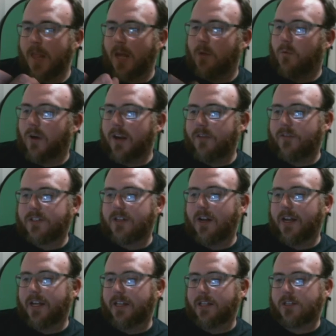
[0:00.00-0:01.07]
What if it's
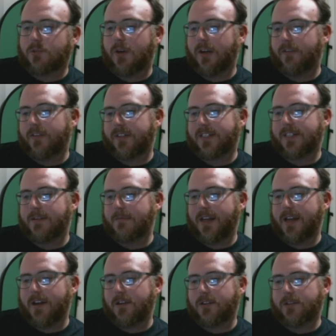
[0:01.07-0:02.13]
not English? What if it's
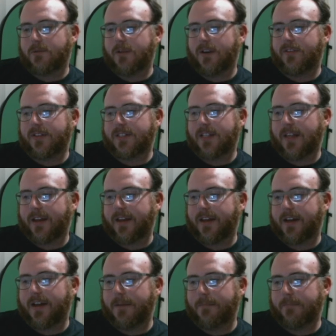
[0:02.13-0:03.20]
something else? What if it's like
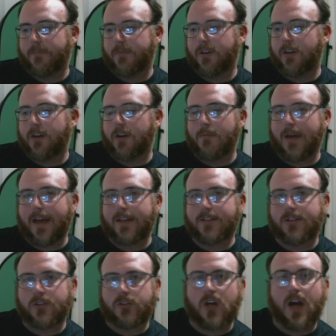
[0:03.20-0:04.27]

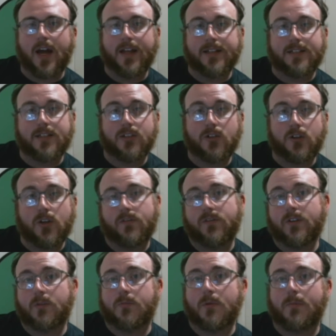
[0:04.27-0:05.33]
maths or science and you don't
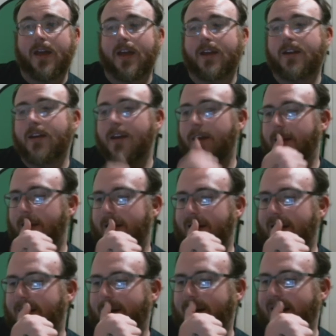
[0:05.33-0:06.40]
feel prepared?
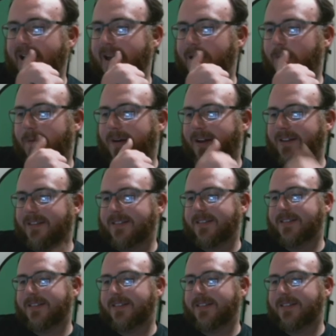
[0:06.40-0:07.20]
I once